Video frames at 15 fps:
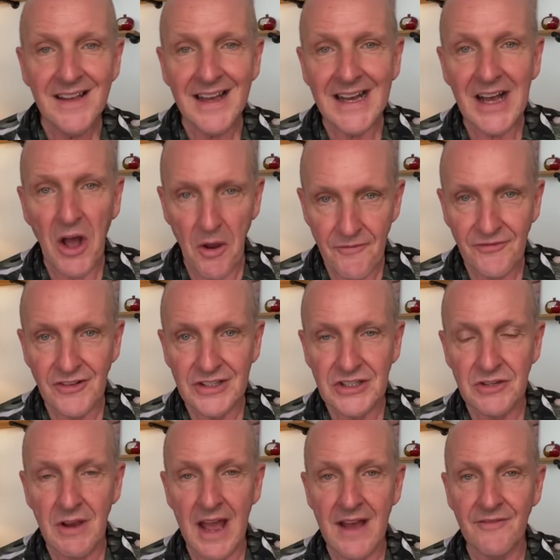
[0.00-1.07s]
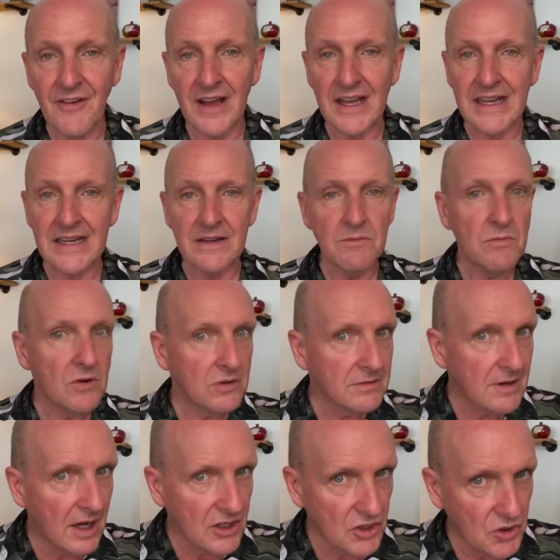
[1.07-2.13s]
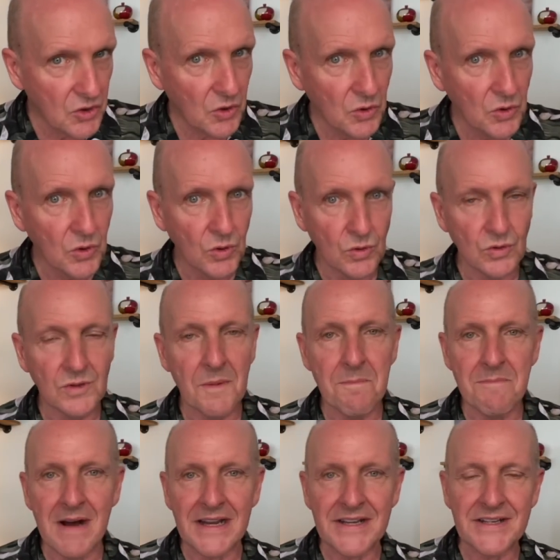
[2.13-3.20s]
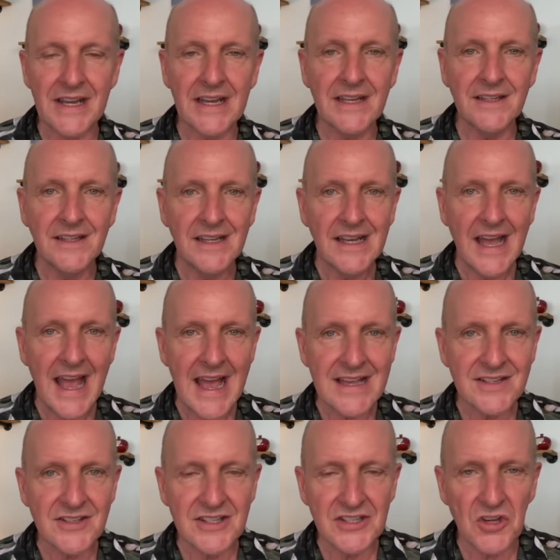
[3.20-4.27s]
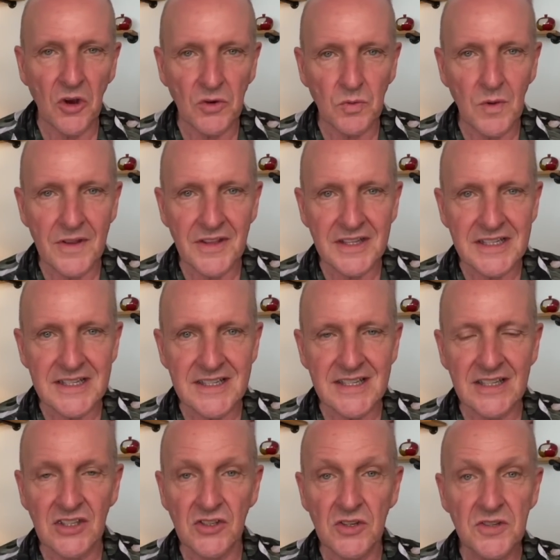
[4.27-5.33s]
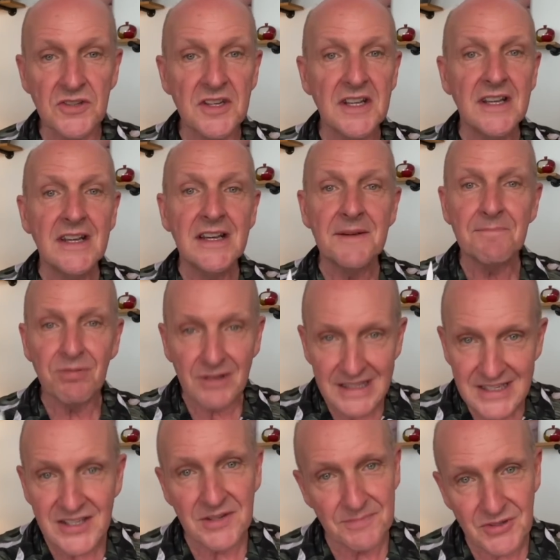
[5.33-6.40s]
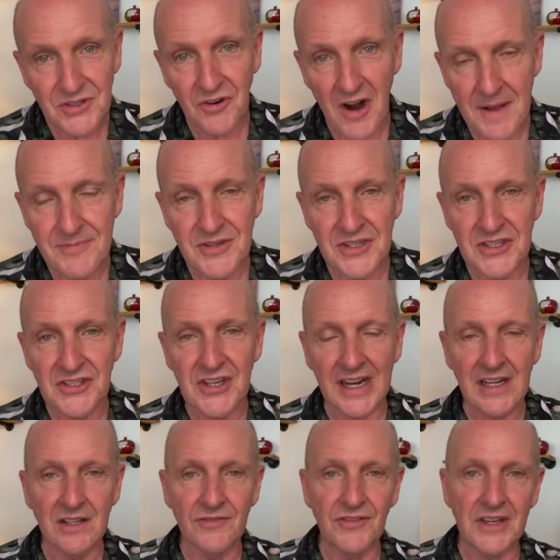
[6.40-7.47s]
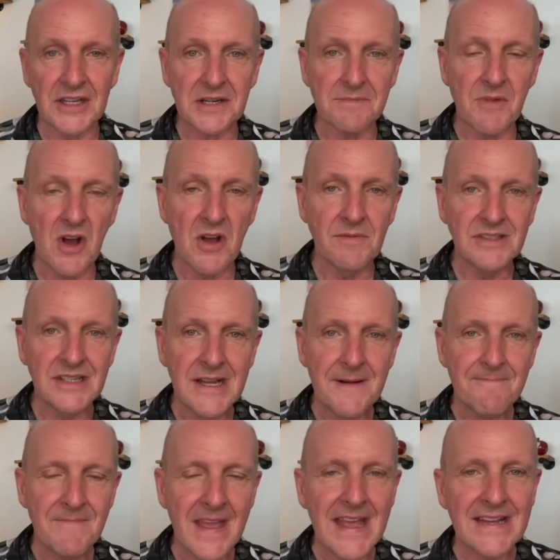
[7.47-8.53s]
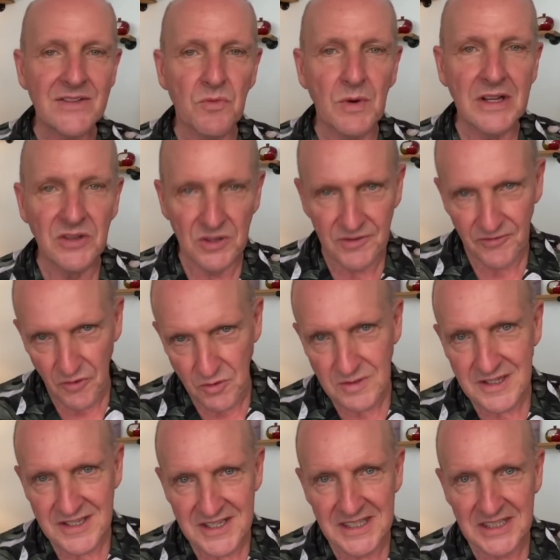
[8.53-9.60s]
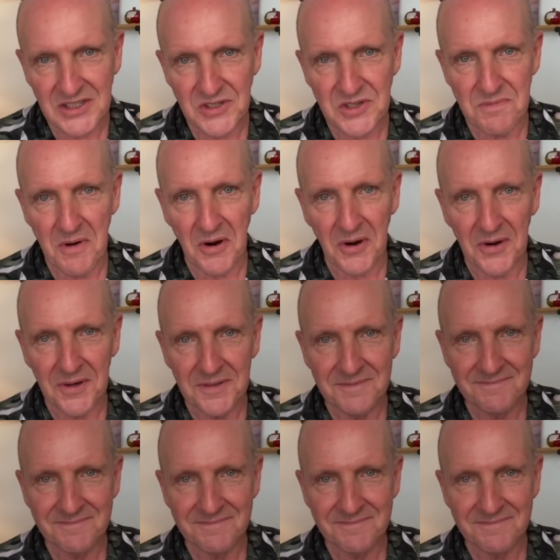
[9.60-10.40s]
Hopefully you have a cool Monday as this hot weather continues. Please subscribe to the channel if you get a moment, and we look forward to seeing you tomorrow.